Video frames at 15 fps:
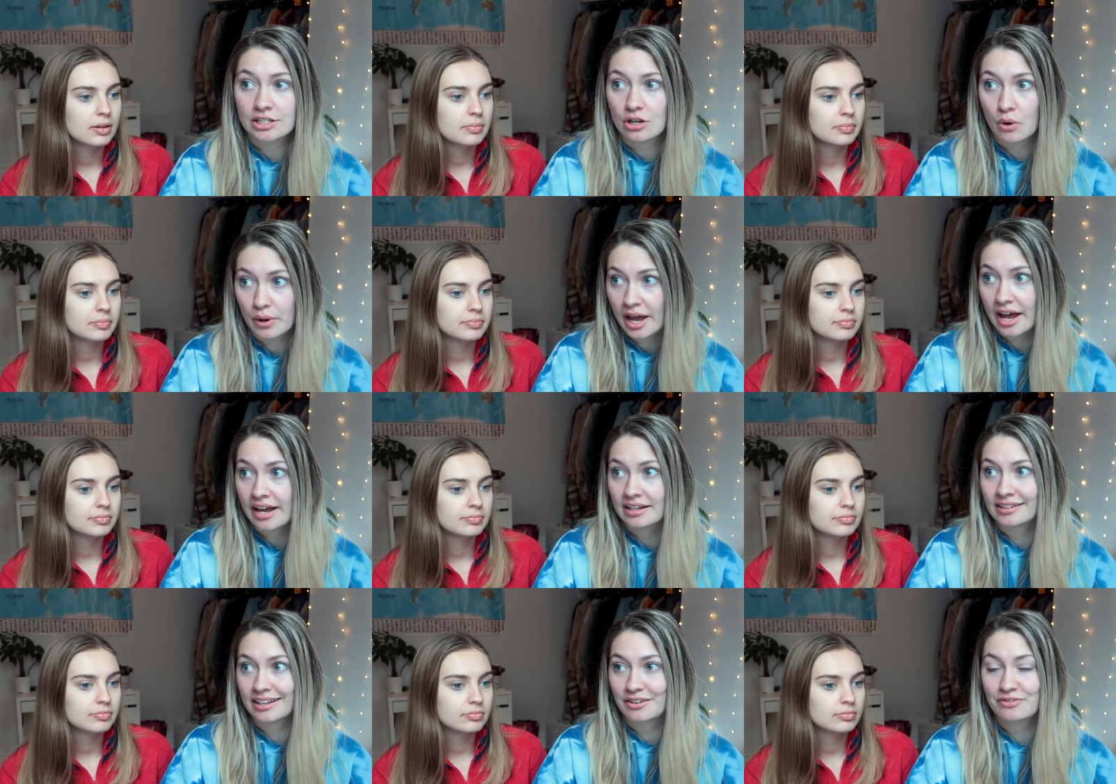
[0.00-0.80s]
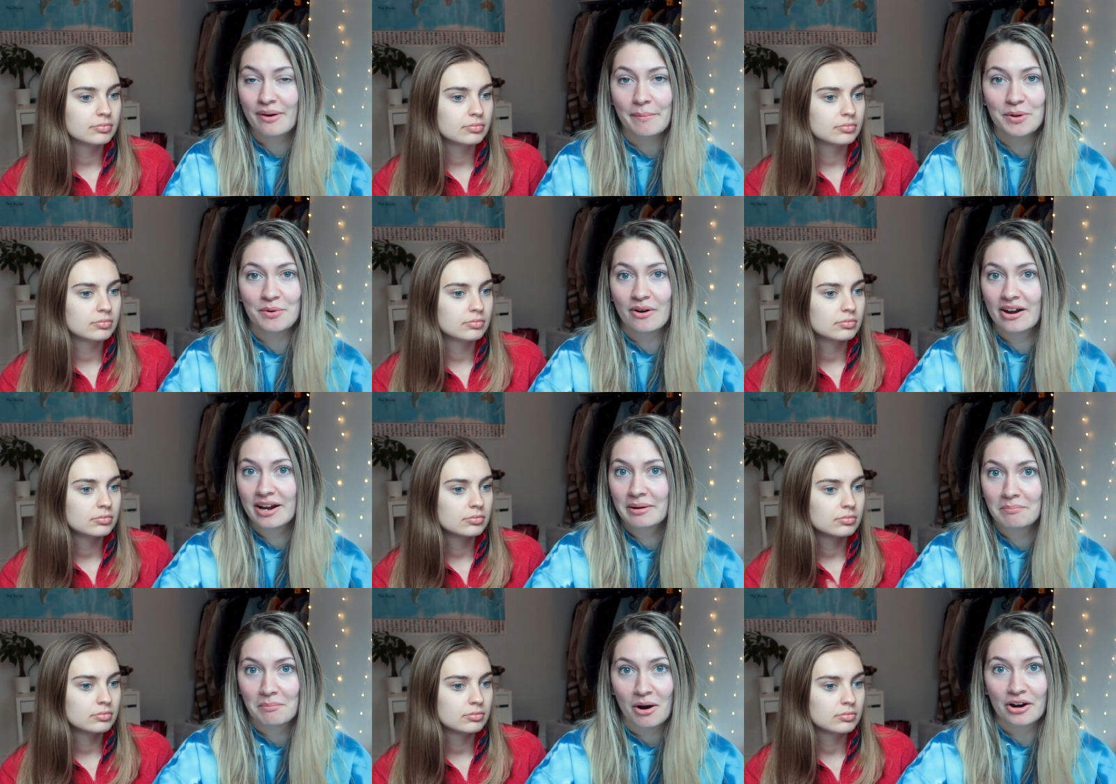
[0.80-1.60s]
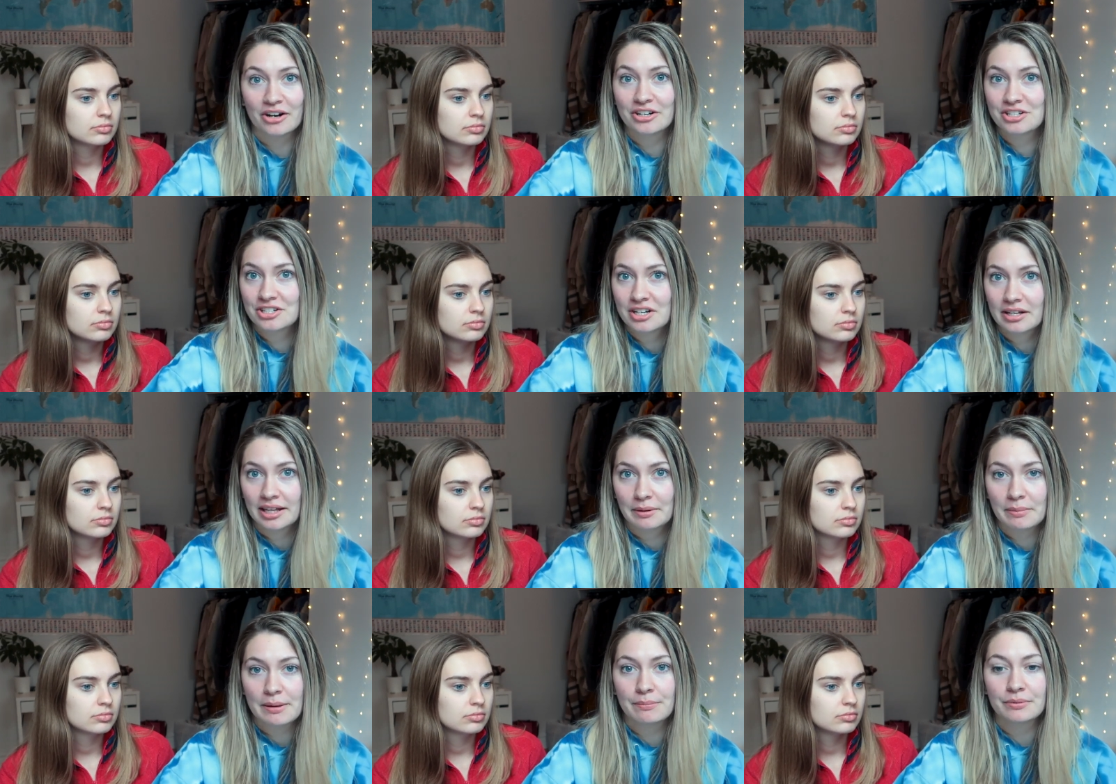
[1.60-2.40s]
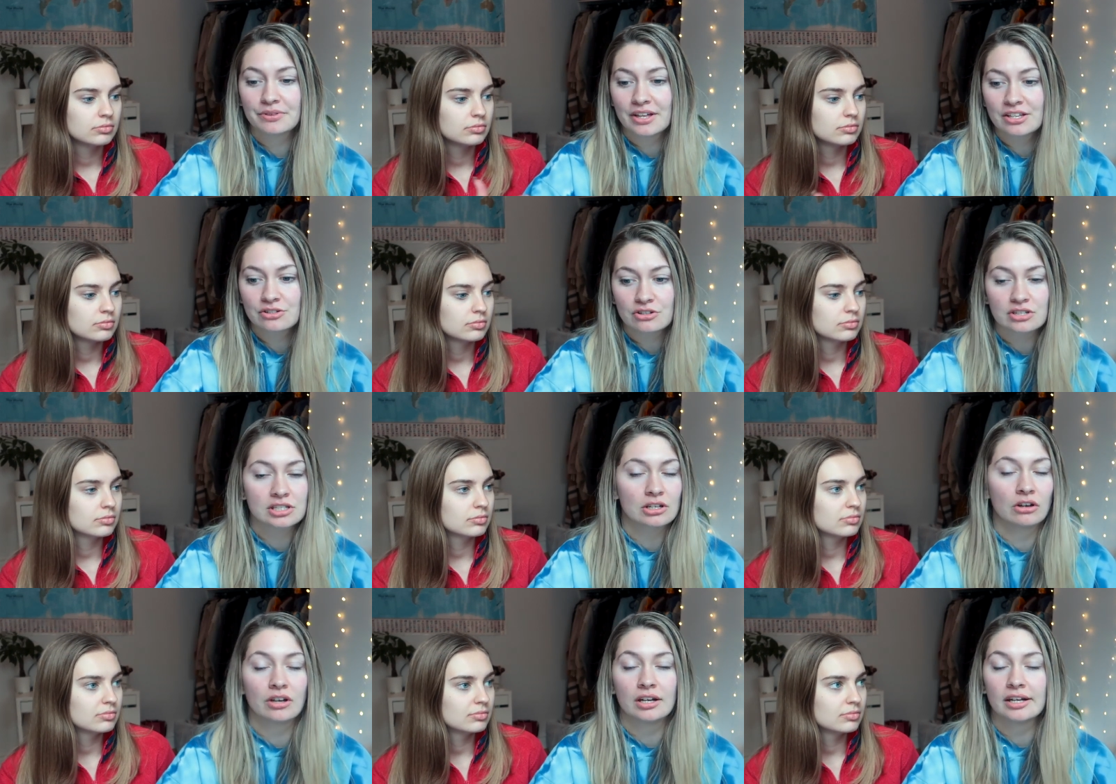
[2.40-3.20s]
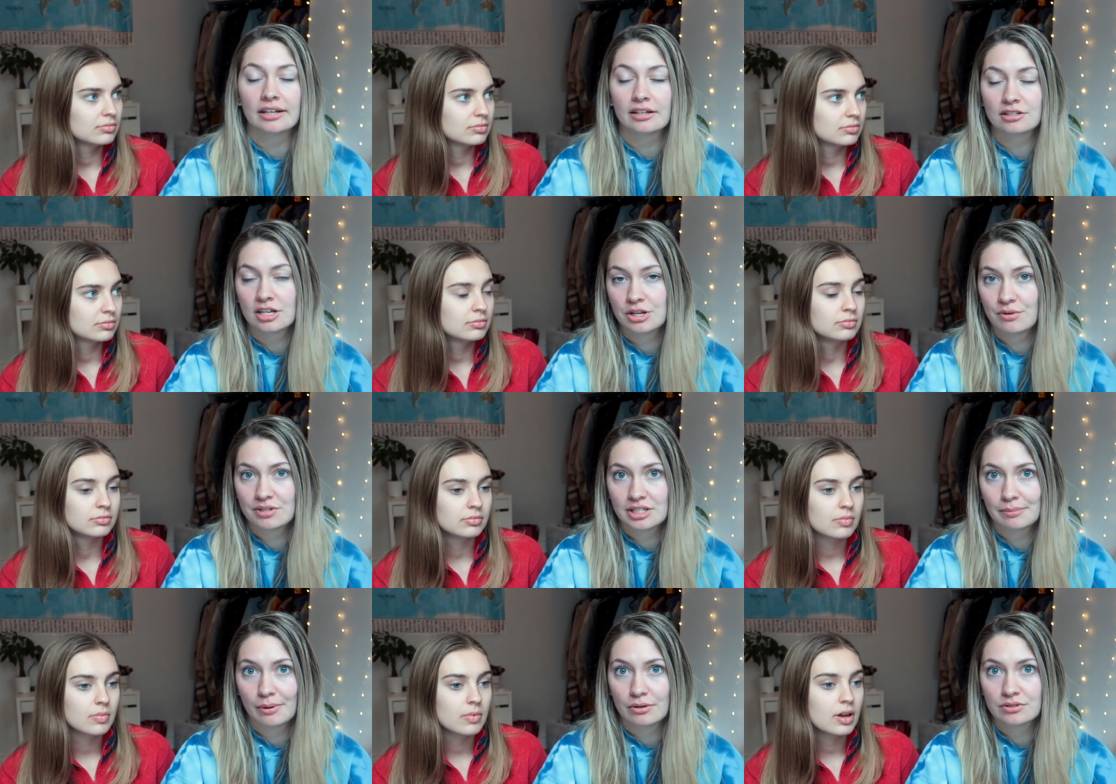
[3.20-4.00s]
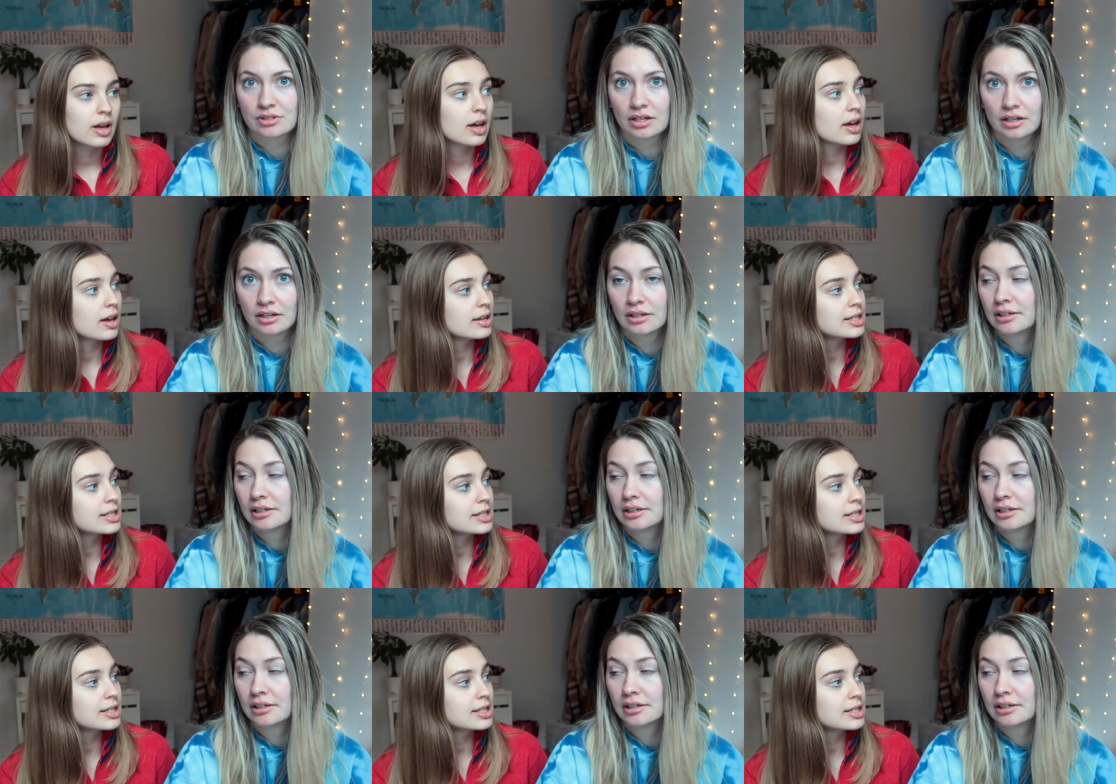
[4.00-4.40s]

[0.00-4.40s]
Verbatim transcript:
Speaker 1: It's okay. Like February, March, like people things are still getting continuously posted.